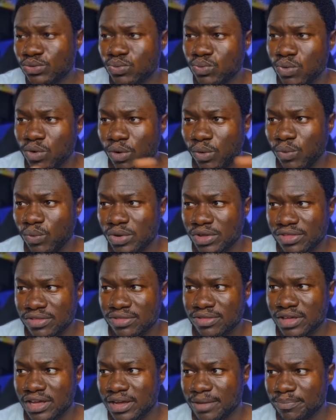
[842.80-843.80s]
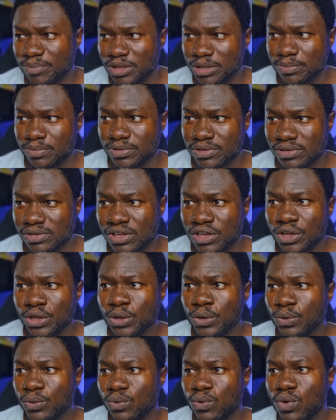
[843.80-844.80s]
work with people
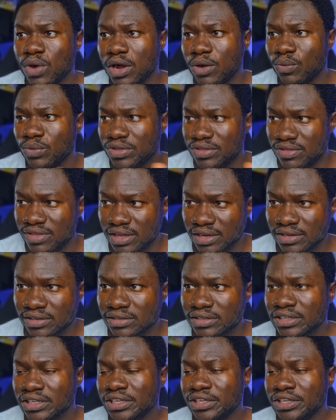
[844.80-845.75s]
who are within.